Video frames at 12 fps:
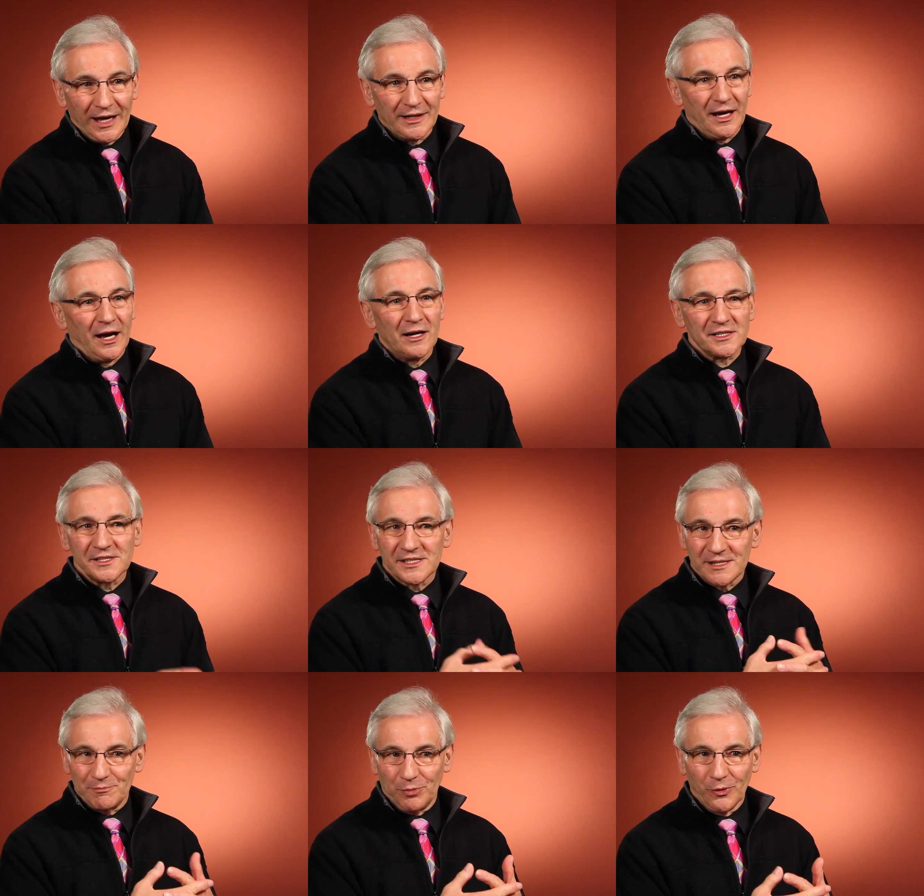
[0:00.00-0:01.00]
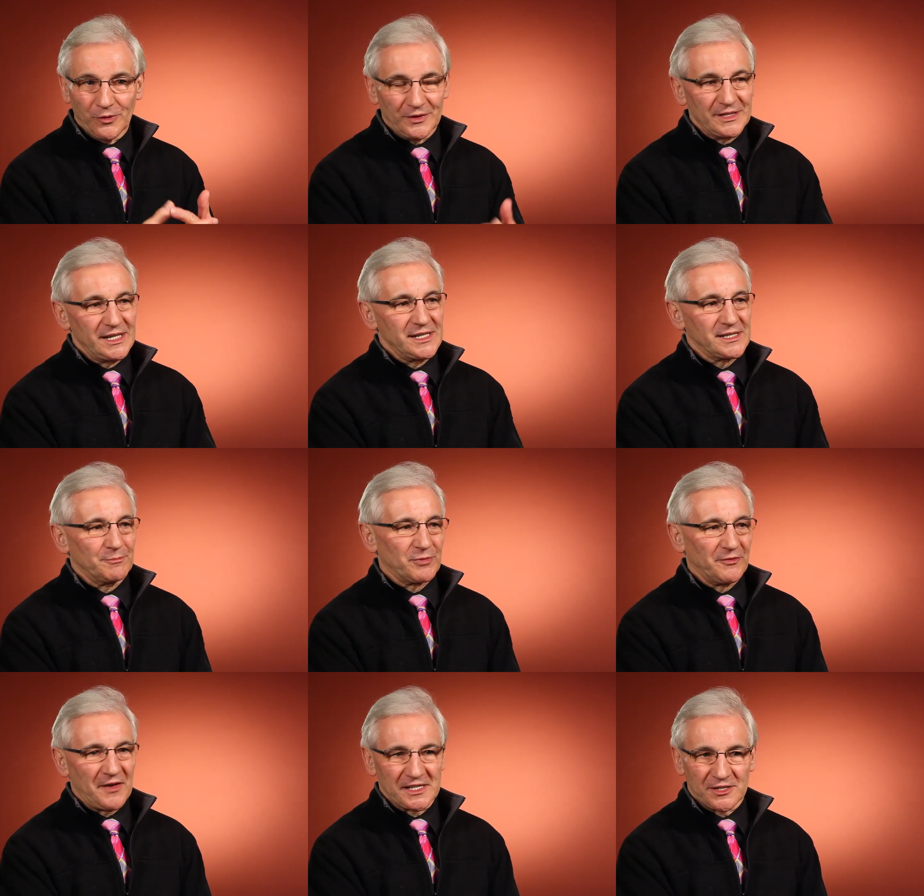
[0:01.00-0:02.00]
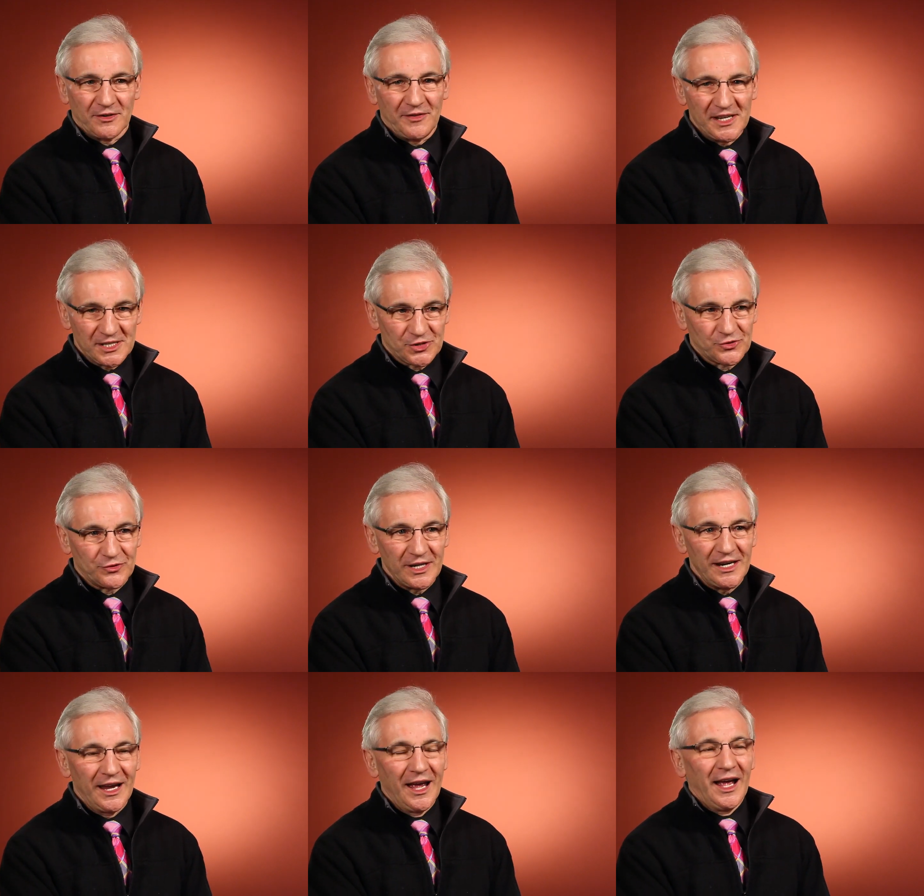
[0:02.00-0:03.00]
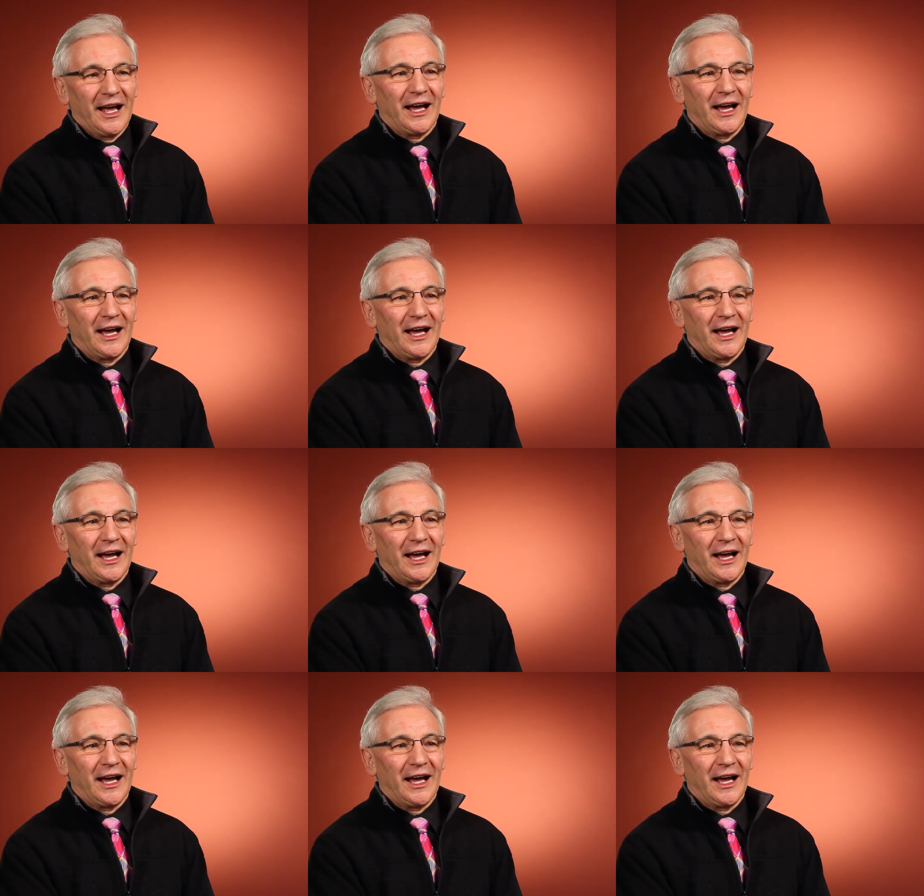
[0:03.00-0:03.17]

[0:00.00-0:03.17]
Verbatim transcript: And Hutton's important, he's professor of history